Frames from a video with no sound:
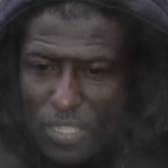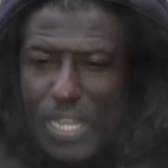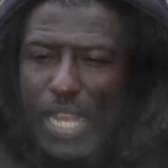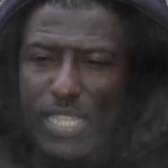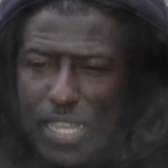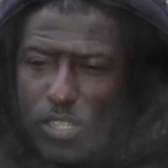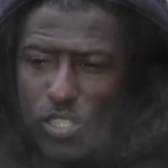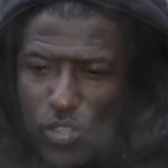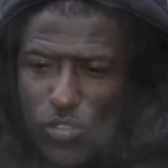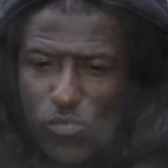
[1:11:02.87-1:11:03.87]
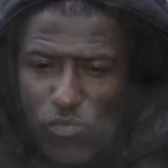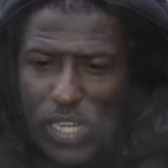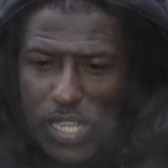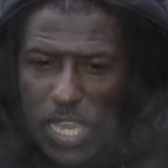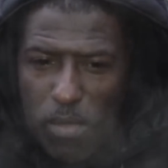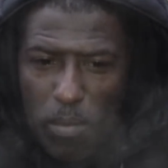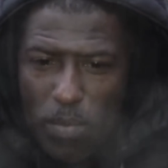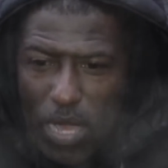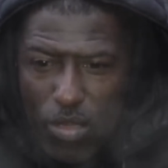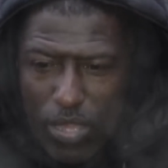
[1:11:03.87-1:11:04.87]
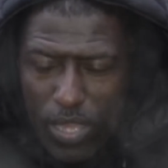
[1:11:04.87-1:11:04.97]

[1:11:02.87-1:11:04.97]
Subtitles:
So that's how the tune really came about.